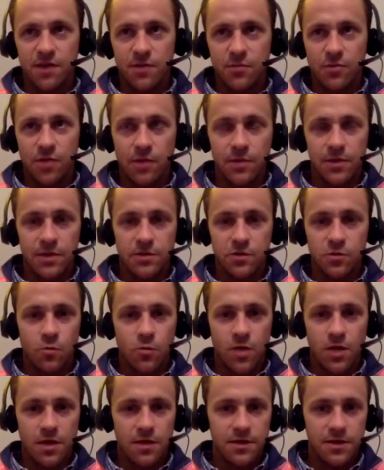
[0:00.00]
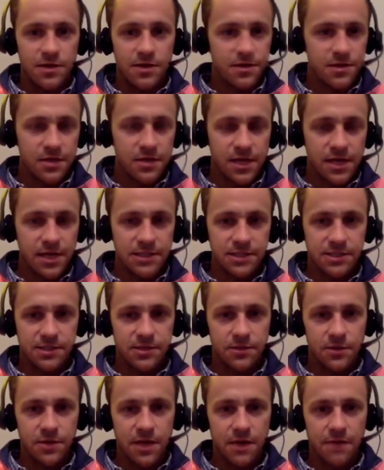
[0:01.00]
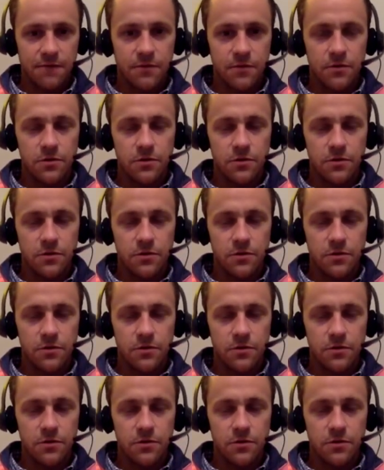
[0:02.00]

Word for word: probably twenty of these in the last two and a half years.